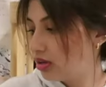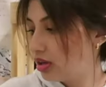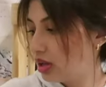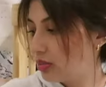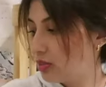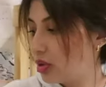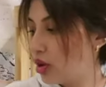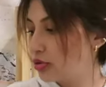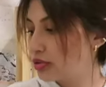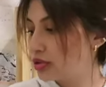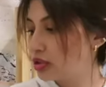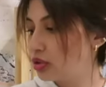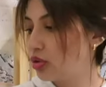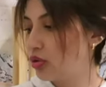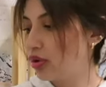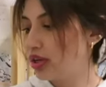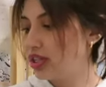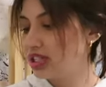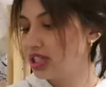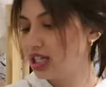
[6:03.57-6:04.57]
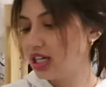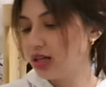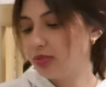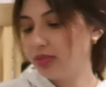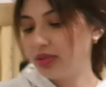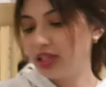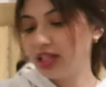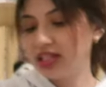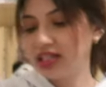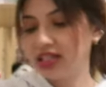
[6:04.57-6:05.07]
I'm also going to
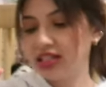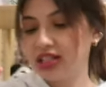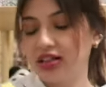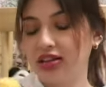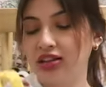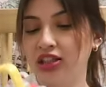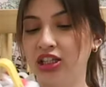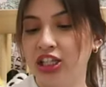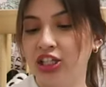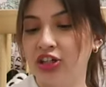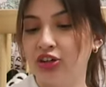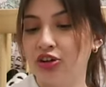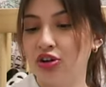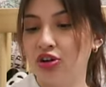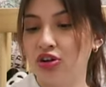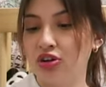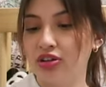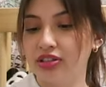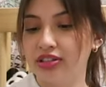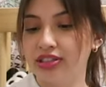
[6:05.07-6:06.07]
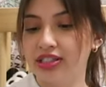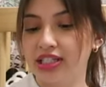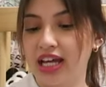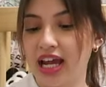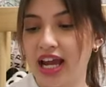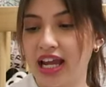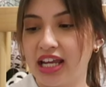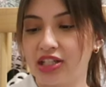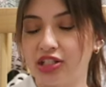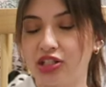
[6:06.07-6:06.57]
keep this Little
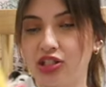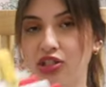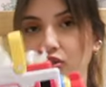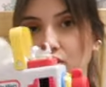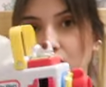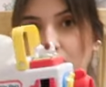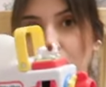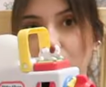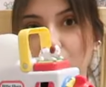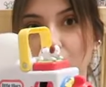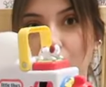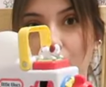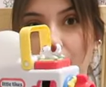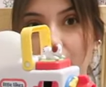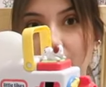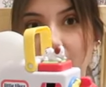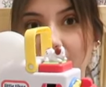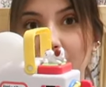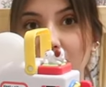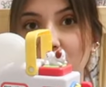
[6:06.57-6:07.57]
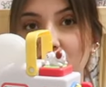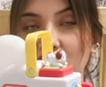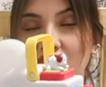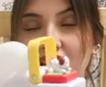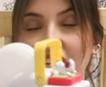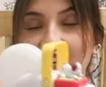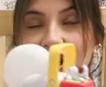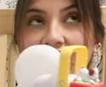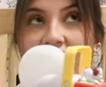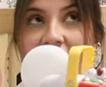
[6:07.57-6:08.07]
Tikes story
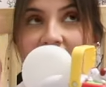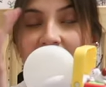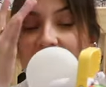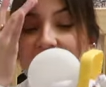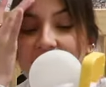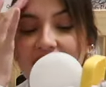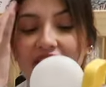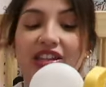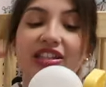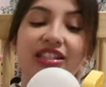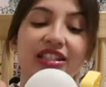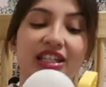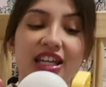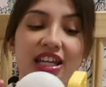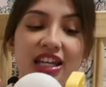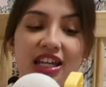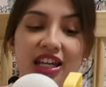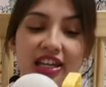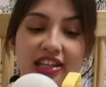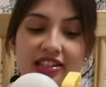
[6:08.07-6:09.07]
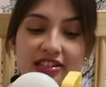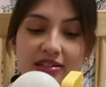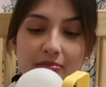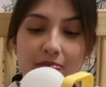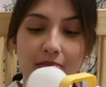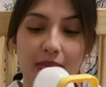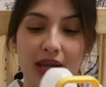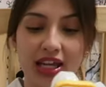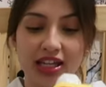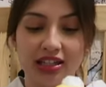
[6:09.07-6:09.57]
machine. This thing is
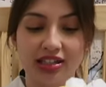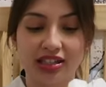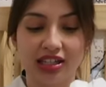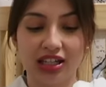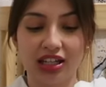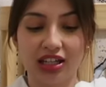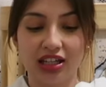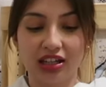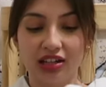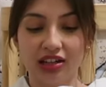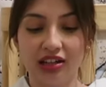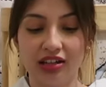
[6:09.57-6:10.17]
amazing.